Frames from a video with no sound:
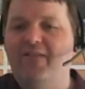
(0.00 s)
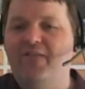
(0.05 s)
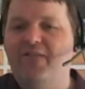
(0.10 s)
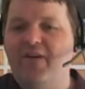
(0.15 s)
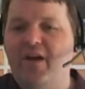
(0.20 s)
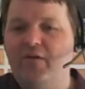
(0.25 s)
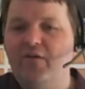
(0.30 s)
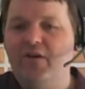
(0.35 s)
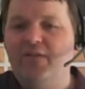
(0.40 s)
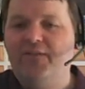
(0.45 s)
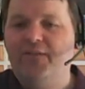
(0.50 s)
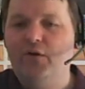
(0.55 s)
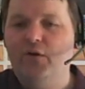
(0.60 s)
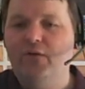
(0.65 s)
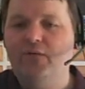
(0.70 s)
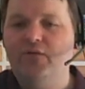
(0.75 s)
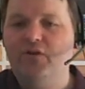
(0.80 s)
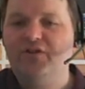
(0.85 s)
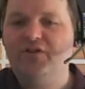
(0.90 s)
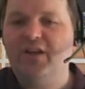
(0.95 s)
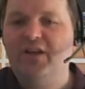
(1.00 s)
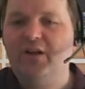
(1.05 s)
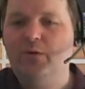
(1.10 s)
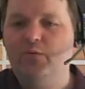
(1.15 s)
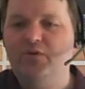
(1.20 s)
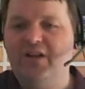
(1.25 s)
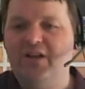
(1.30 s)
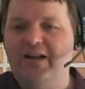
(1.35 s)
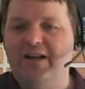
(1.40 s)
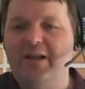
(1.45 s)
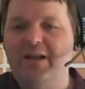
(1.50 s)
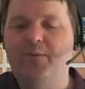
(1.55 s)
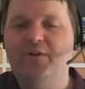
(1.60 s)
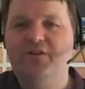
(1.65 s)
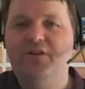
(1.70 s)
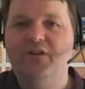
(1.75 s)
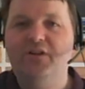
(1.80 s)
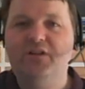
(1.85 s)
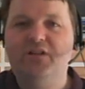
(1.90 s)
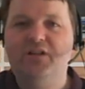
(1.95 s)
Very few of you said it was a
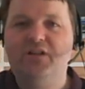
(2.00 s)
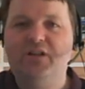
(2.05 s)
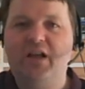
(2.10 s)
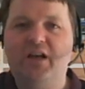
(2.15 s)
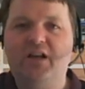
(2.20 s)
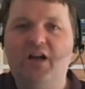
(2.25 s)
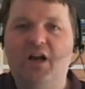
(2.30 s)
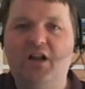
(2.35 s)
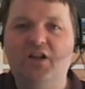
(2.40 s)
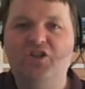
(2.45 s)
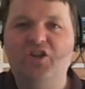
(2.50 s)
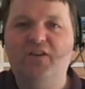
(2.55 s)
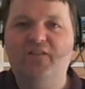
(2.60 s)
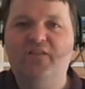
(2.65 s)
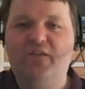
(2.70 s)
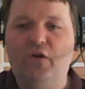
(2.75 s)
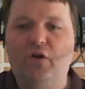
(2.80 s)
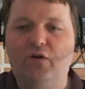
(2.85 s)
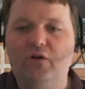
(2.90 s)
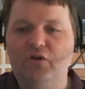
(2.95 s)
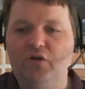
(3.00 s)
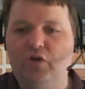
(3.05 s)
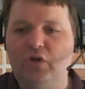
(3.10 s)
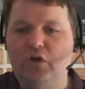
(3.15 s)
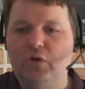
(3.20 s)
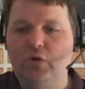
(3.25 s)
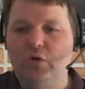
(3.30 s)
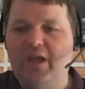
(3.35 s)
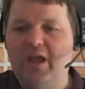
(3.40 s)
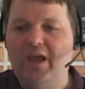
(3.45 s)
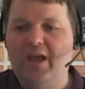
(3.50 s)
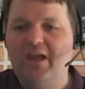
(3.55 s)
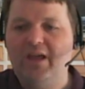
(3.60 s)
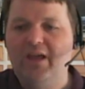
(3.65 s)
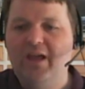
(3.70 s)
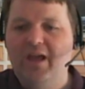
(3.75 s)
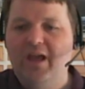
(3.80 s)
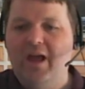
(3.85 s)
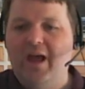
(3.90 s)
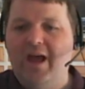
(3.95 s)
limited technology flawed to the
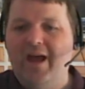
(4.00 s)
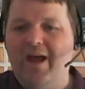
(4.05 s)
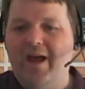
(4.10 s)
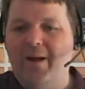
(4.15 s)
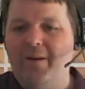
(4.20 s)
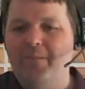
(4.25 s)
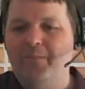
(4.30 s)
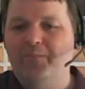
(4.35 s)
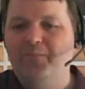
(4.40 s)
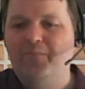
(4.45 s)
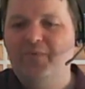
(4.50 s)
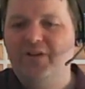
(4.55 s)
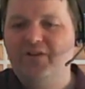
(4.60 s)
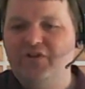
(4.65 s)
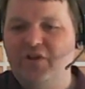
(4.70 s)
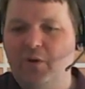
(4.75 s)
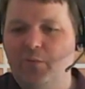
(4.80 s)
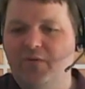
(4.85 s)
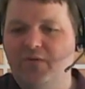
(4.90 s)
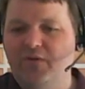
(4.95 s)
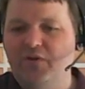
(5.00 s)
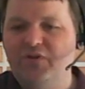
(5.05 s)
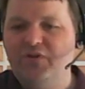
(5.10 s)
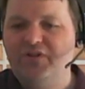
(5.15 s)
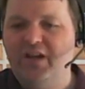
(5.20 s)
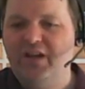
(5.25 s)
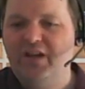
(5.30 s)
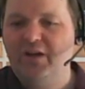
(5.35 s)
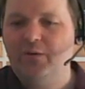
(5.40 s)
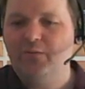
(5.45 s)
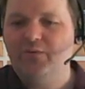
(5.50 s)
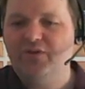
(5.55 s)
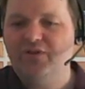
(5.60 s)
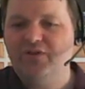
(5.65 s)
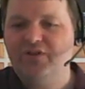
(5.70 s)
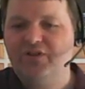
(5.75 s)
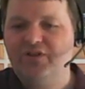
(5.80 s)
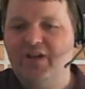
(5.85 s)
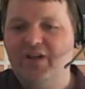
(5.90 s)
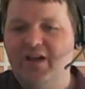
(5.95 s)
UK. Some of you said it was
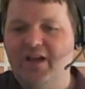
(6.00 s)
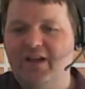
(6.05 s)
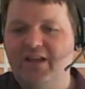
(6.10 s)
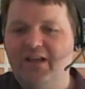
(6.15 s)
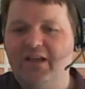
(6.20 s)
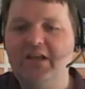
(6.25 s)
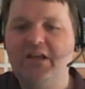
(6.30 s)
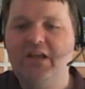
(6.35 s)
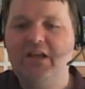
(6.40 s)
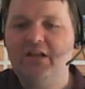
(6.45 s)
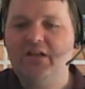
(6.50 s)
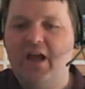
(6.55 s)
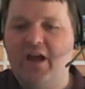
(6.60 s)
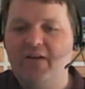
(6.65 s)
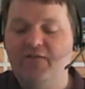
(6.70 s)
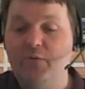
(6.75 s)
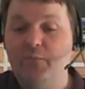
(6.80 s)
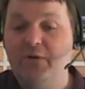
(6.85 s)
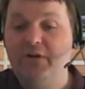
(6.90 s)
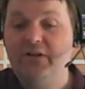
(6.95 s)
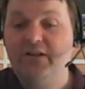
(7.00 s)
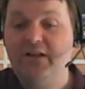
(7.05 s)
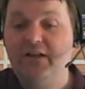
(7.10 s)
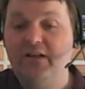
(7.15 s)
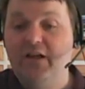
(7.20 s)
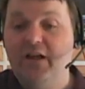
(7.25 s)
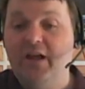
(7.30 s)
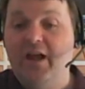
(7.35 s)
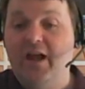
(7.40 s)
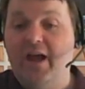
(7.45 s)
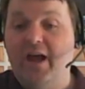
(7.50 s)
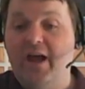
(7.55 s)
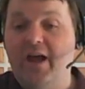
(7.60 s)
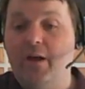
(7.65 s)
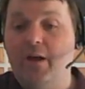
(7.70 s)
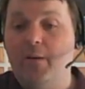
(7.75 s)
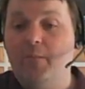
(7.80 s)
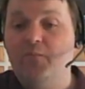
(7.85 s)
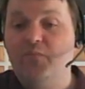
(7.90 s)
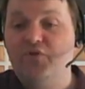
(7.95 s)
key to every building.
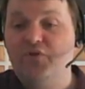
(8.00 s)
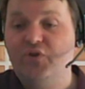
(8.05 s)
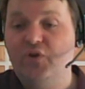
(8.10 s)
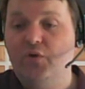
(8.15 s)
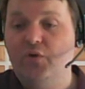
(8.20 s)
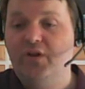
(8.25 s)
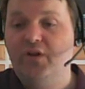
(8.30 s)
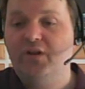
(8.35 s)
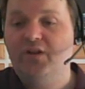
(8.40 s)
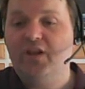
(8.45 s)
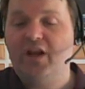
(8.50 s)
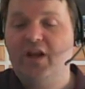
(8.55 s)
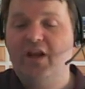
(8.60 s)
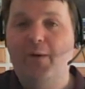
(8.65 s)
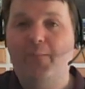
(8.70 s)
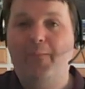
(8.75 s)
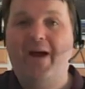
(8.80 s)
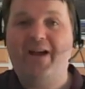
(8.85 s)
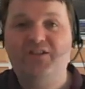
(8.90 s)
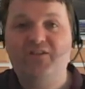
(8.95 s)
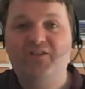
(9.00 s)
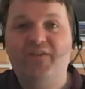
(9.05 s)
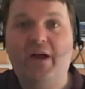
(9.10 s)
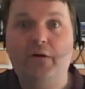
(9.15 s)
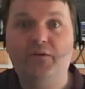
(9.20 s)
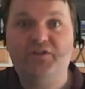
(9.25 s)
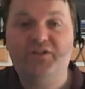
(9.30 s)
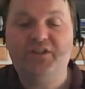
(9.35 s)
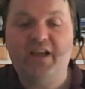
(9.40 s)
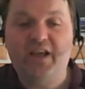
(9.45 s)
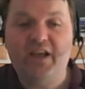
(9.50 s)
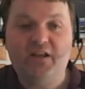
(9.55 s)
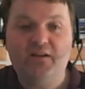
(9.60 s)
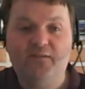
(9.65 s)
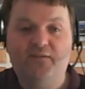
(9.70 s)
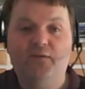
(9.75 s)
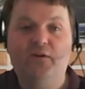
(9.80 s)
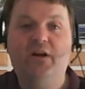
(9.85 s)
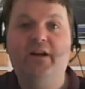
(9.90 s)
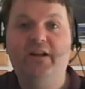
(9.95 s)
So the kind of passive house take,
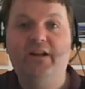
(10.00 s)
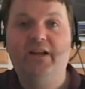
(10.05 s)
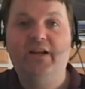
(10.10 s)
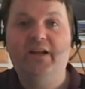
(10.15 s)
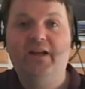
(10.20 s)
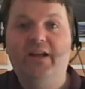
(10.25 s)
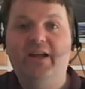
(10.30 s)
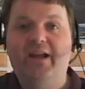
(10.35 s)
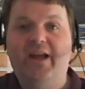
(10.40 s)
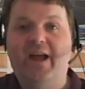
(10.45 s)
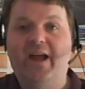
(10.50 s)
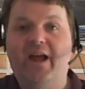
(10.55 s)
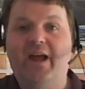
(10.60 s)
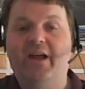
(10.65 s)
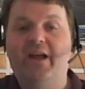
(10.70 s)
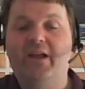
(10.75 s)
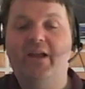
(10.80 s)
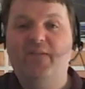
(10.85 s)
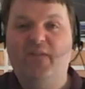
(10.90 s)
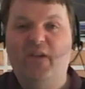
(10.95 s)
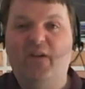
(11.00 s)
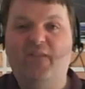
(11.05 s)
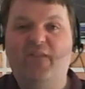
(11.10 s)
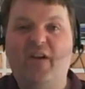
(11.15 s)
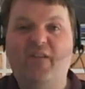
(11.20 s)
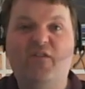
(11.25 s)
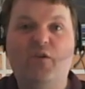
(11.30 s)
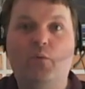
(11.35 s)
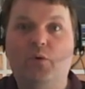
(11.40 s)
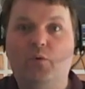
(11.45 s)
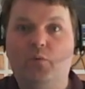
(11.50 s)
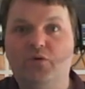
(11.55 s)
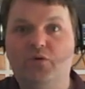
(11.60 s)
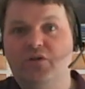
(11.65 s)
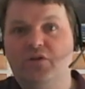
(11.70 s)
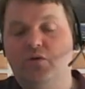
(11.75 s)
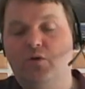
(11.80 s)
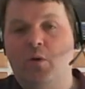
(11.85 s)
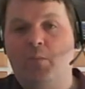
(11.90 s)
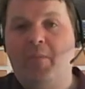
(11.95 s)
if you like, if everyone
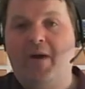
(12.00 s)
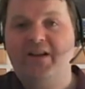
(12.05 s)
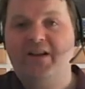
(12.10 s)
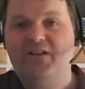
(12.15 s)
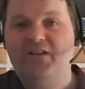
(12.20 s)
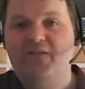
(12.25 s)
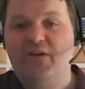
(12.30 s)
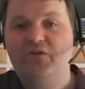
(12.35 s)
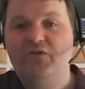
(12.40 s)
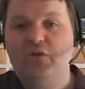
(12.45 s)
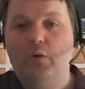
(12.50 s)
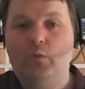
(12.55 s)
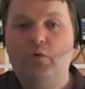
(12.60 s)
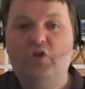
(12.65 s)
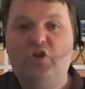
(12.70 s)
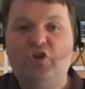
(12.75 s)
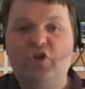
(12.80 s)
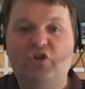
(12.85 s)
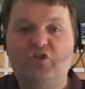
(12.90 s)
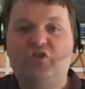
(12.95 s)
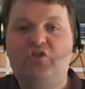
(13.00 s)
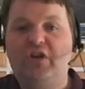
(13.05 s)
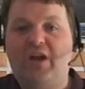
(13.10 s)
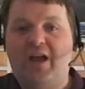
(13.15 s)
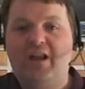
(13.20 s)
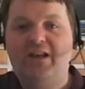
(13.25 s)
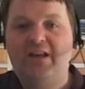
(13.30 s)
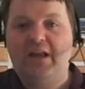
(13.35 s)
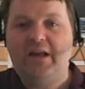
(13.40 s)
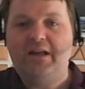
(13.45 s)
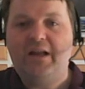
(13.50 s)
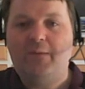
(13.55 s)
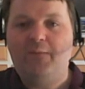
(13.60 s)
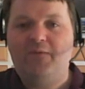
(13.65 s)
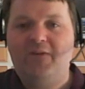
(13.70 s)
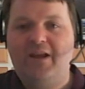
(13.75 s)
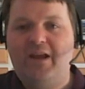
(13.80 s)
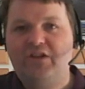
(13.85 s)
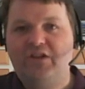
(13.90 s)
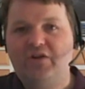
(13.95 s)
was doing passive house, you would just need
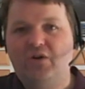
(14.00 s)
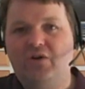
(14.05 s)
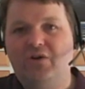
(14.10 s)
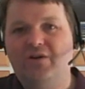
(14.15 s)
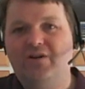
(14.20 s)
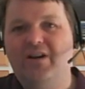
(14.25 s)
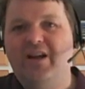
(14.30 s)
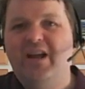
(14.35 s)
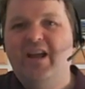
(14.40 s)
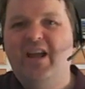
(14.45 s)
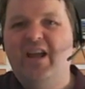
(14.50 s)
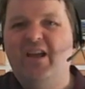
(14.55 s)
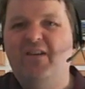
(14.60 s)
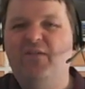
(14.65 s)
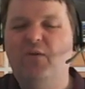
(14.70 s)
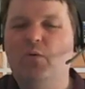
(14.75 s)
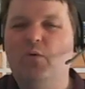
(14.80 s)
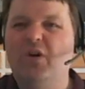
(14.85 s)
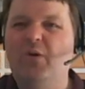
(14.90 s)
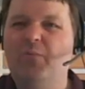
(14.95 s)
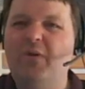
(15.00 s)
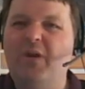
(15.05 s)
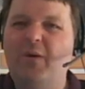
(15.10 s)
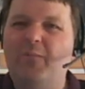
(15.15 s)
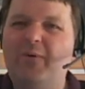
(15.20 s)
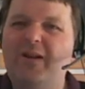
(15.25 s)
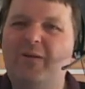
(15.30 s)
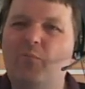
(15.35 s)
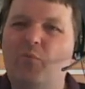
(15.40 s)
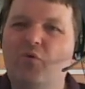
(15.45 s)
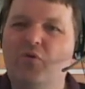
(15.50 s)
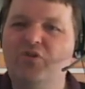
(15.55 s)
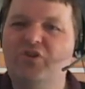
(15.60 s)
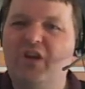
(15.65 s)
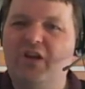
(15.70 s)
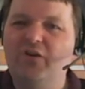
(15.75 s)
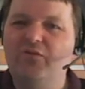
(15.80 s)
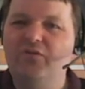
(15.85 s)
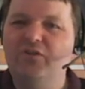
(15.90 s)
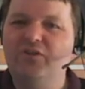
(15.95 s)
MVHR. If you want to be a bit more
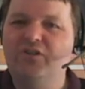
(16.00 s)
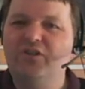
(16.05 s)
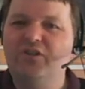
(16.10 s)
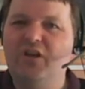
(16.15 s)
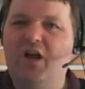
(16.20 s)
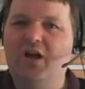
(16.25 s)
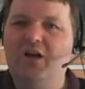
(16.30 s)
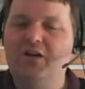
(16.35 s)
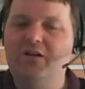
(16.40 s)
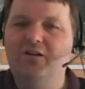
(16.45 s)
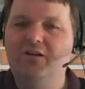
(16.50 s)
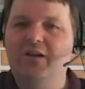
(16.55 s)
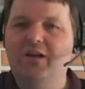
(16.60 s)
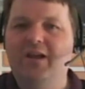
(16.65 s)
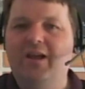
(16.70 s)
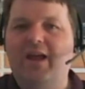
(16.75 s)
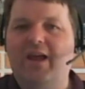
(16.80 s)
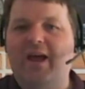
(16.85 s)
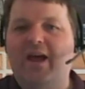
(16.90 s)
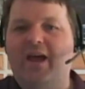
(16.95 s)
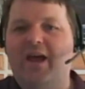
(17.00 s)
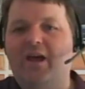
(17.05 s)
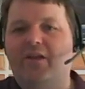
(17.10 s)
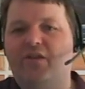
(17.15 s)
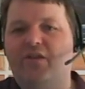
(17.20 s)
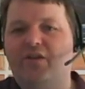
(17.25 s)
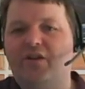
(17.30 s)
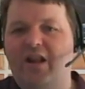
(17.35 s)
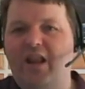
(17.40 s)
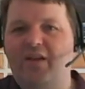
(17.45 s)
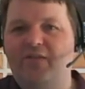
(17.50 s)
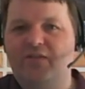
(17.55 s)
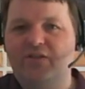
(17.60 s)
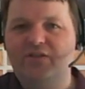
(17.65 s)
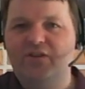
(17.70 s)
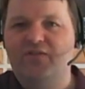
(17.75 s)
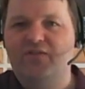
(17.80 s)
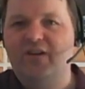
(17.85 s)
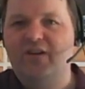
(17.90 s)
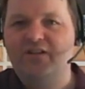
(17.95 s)
generous on the
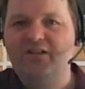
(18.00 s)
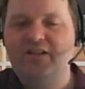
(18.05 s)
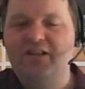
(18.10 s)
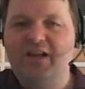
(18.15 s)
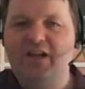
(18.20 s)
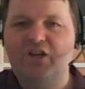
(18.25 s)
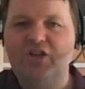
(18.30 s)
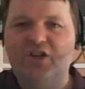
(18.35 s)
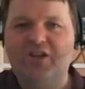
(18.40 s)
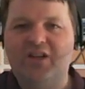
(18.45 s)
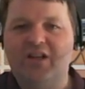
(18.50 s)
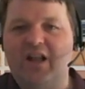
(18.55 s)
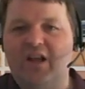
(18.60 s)
levels of insulation,